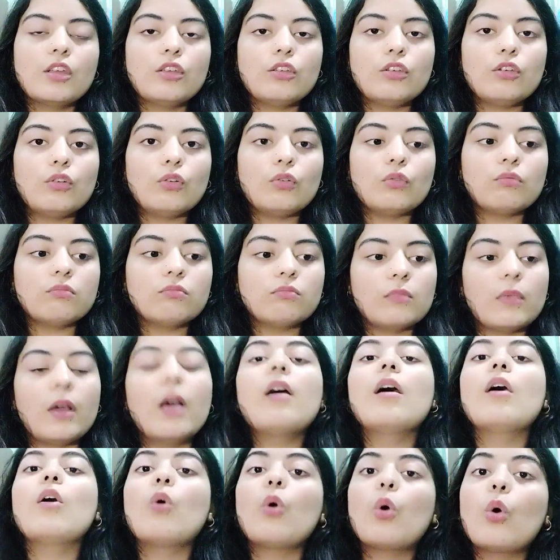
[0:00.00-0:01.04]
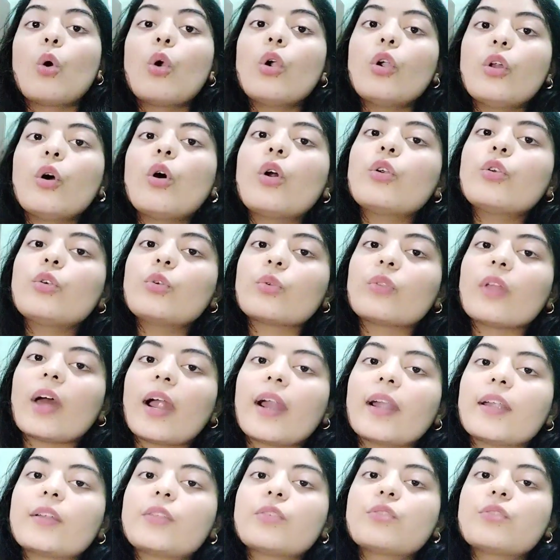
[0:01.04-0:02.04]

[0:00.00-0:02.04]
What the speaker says: you know hold on to that?